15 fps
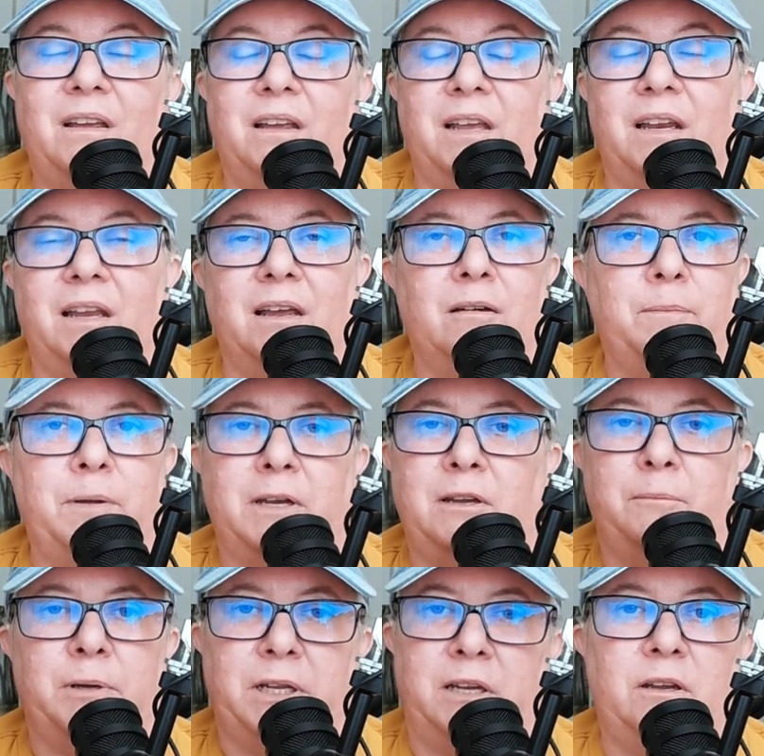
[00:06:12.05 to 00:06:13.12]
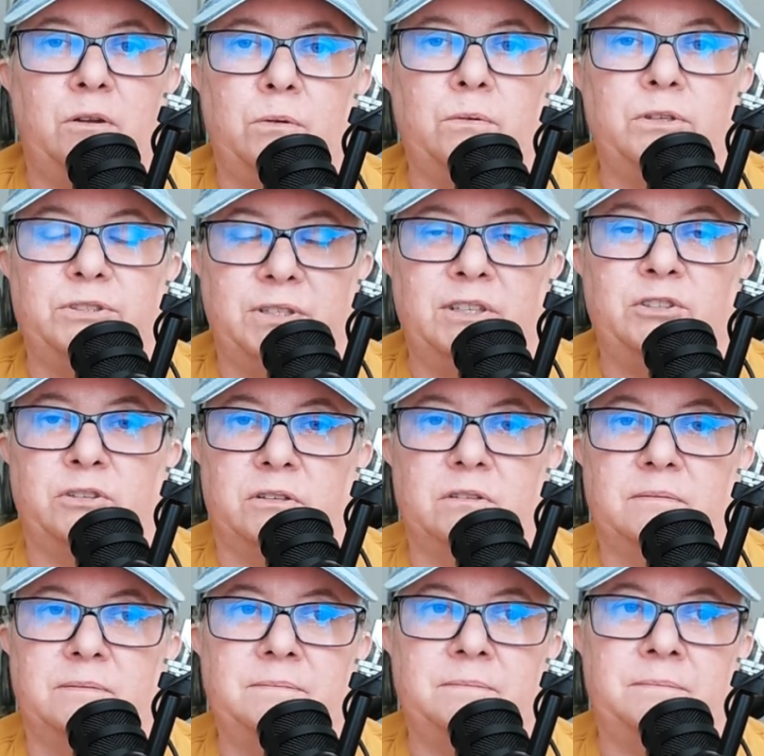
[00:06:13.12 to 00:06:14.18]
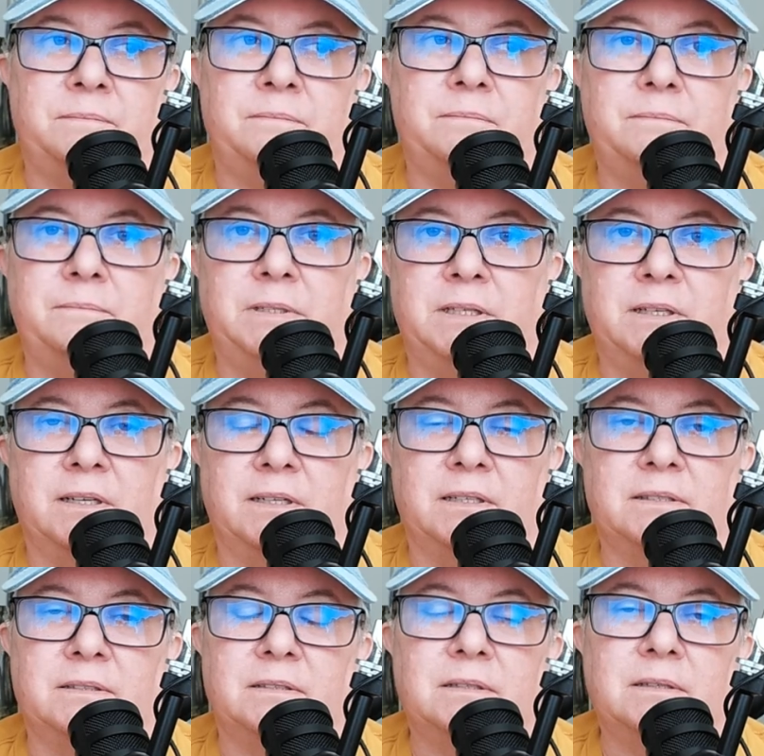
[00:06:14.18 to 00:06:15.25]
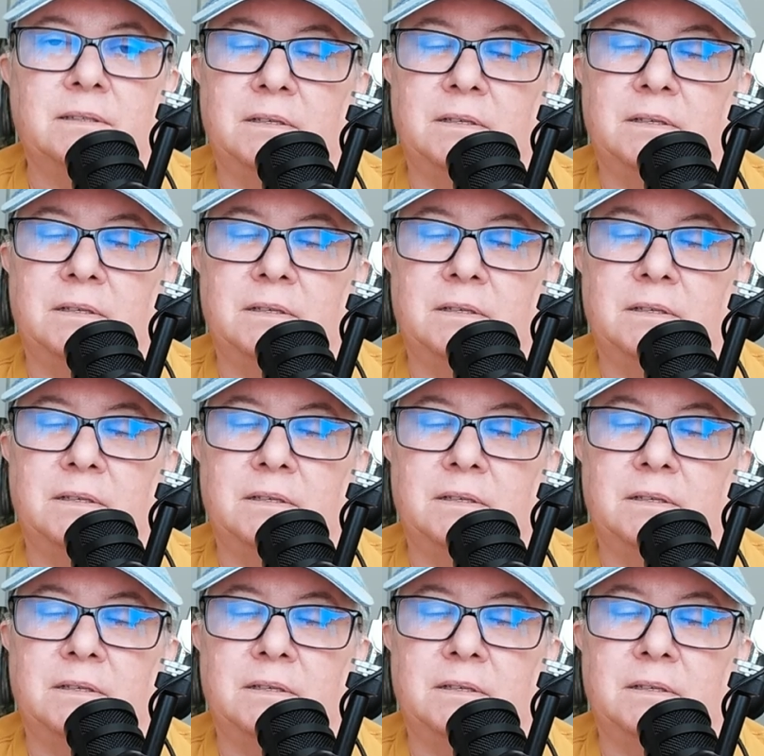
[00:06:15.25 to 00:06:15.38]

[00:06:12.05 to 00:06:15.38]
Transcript: and help anybody who was injured, because